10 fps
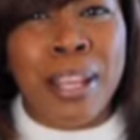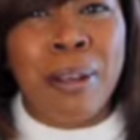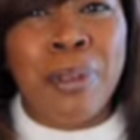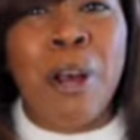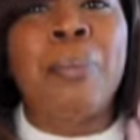
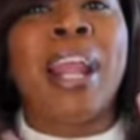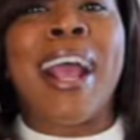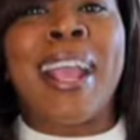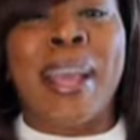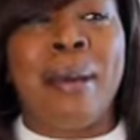makeup, y'all, but
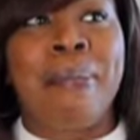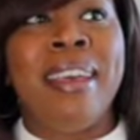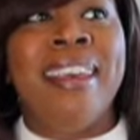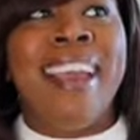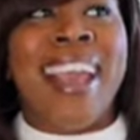I am,
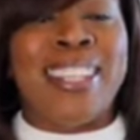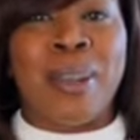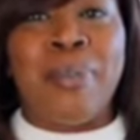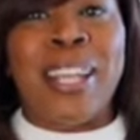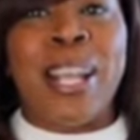as
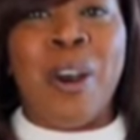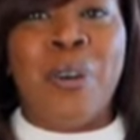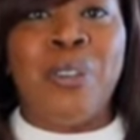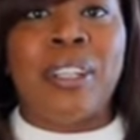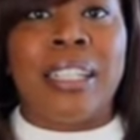I'm getting
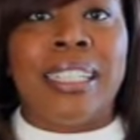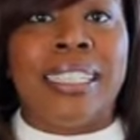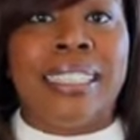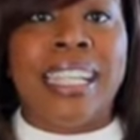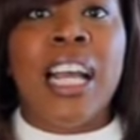older,
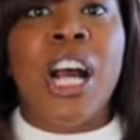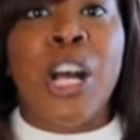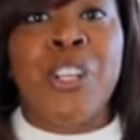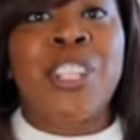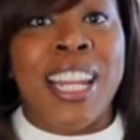
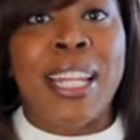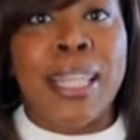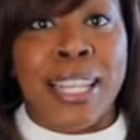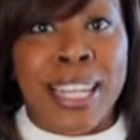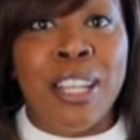
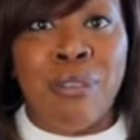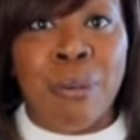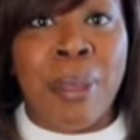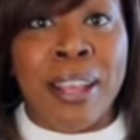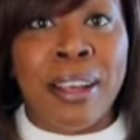understanding the need
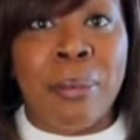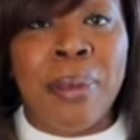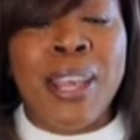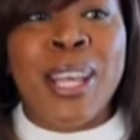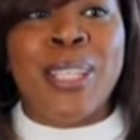for
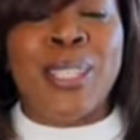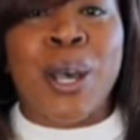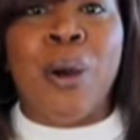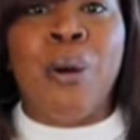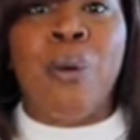makeup.
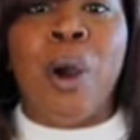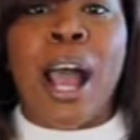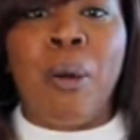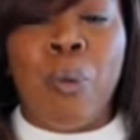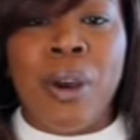So
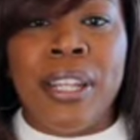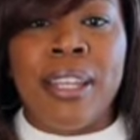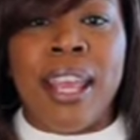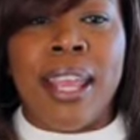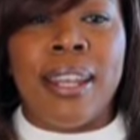I
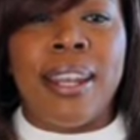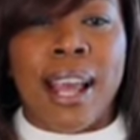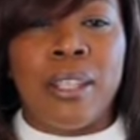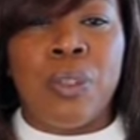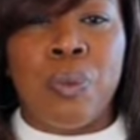wanted a
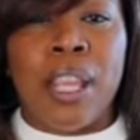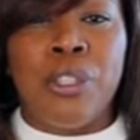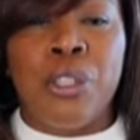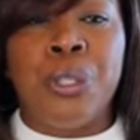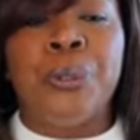nice
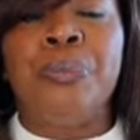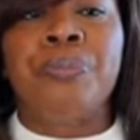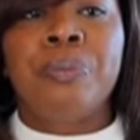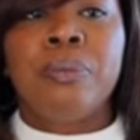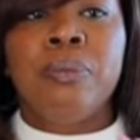way to
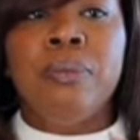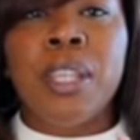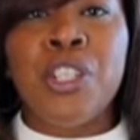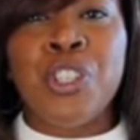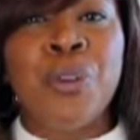
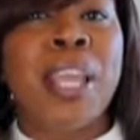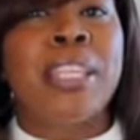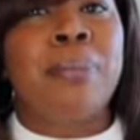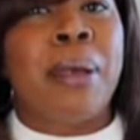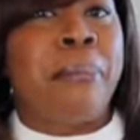
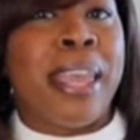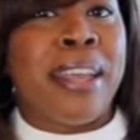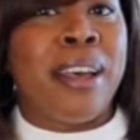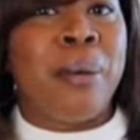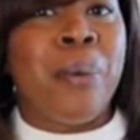showcase my
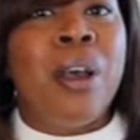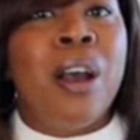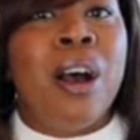makeup